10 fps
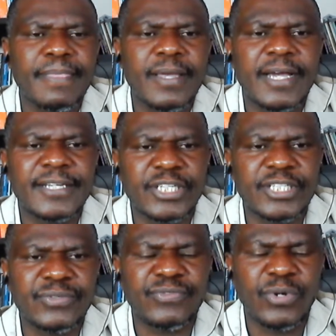
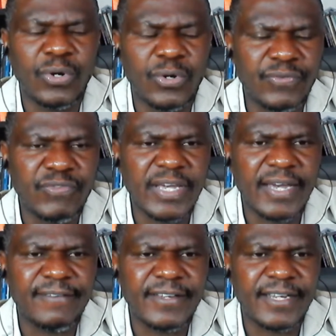Adjective law, on the
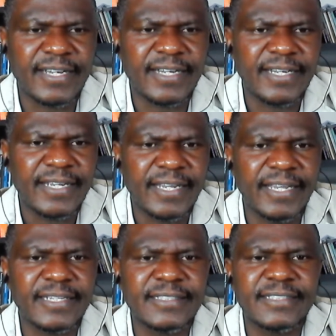other
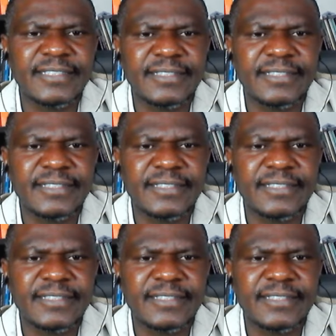hand,